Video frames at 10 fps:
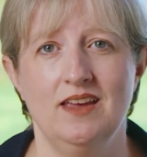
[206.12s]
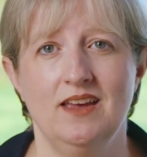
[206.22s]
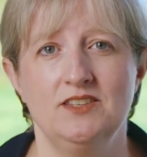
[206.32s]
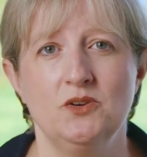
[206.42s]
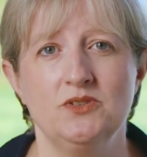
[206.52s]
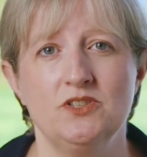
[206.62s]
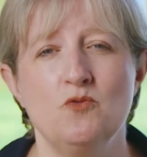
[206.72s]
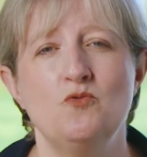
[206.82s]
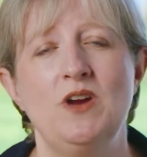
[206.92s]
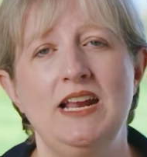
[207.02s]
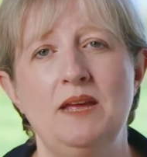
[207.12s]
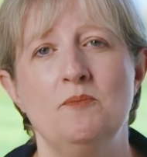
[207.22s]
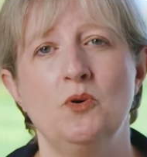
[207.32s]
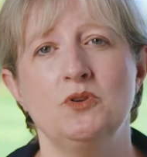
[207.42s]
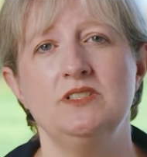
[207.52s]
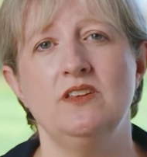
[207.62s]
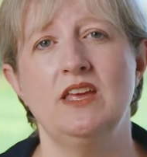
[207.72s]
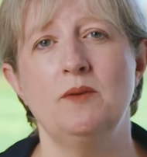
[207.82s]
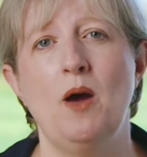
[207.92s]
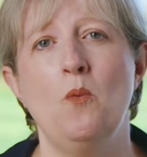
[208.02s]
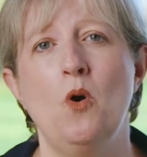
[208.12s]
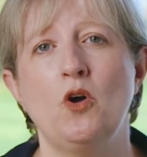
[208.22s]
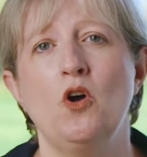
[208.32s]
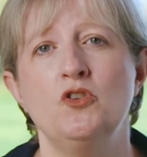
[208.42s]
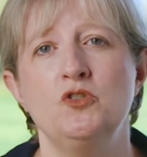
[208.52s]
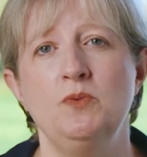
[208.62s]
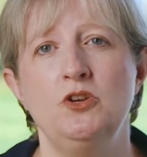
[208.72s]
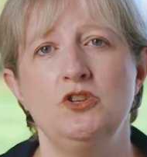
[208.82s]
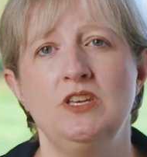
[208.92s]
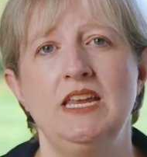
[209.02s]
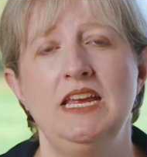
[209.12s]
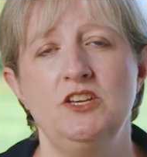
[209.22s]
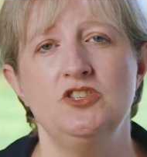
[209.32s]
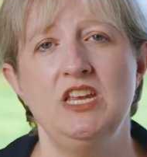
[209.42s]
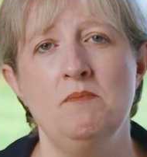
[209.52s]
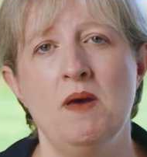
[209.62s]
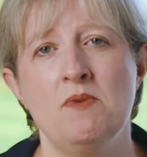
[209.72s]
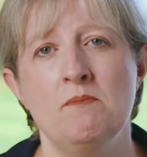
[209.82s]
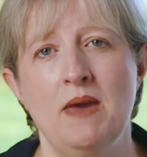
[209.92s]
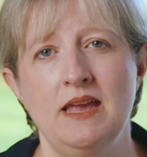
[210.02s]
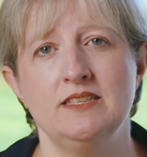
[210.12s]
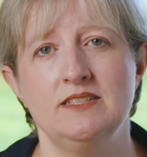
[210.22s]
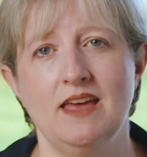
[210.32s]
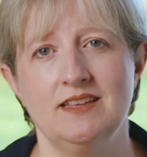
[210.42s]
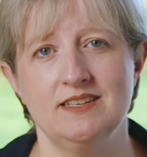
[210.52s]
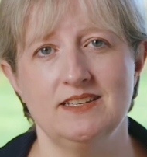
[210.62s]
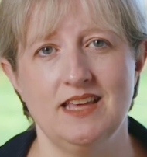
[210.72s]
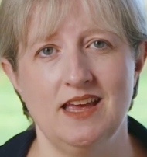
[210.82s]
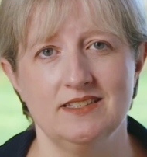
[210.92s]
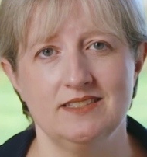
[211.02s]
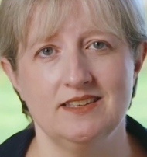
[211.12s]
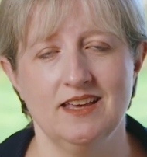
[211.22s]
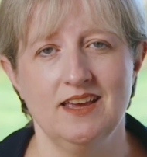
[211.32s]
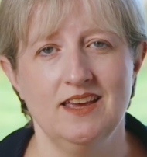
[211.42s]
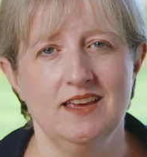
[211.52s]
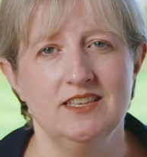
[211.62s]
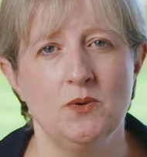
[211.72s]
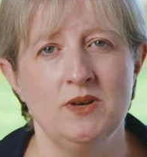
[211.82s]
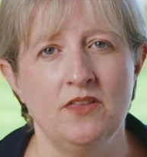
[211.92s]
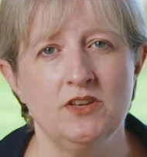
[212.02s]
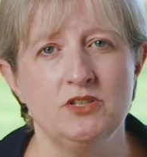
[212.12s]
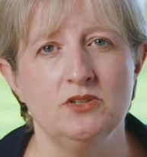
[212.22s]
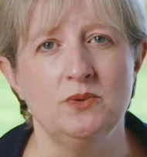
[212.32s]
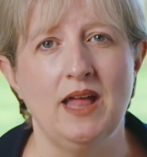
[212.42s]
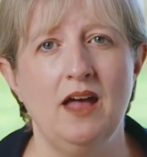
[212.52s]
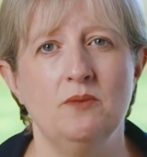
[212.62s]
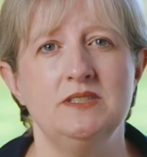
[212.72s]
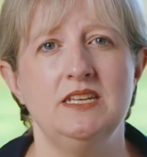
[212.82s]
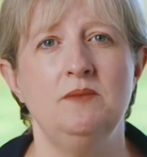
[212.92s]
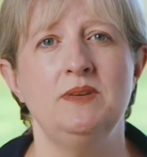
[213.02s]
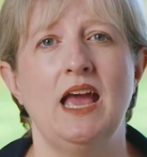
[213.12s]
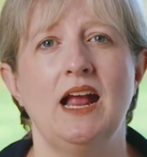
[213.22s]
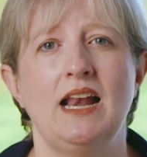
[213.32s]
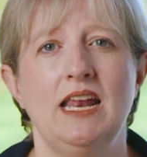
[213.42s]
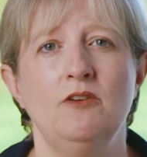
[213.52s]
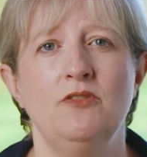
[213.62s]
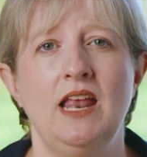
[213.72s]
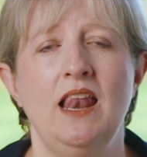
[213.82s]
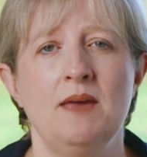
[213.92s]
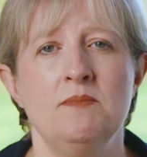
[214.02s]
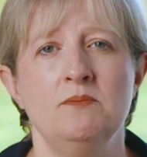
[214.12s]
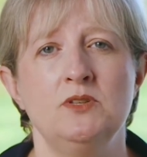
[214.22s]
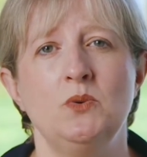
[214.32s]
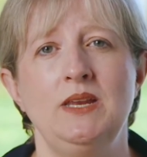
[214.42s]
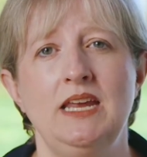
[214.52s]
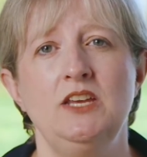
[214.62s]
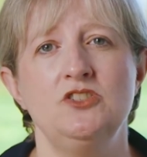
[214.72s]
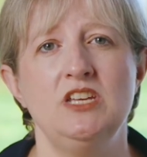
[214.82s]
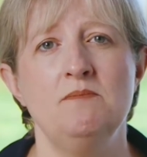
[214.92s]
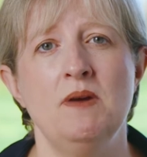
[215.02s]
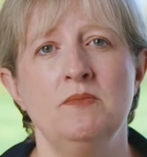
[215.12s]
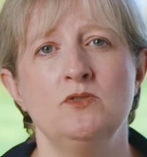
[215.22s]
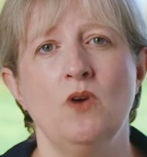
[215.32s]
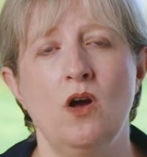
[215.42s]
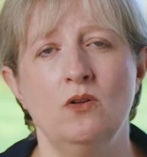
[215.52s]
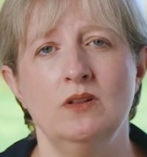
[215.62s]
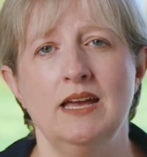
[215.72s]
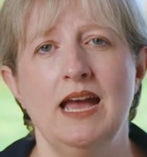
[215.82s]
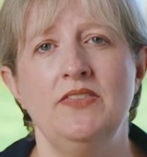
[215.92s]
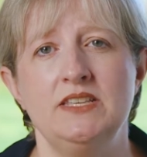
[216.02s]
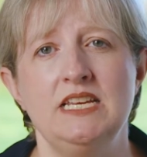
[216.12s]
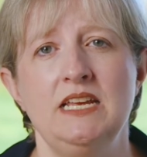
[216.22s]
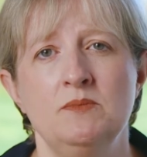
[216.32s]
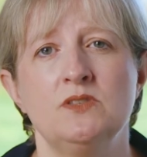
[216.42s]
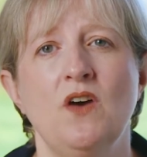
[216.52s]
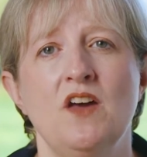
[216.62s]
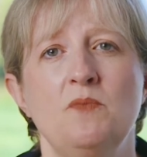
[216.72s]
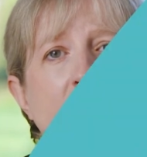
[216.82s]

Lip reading: It's also really important to think about what contribution each team member makes to that success. So another tool will help the team get clear on the alignment between each team member's role and the team's 5 big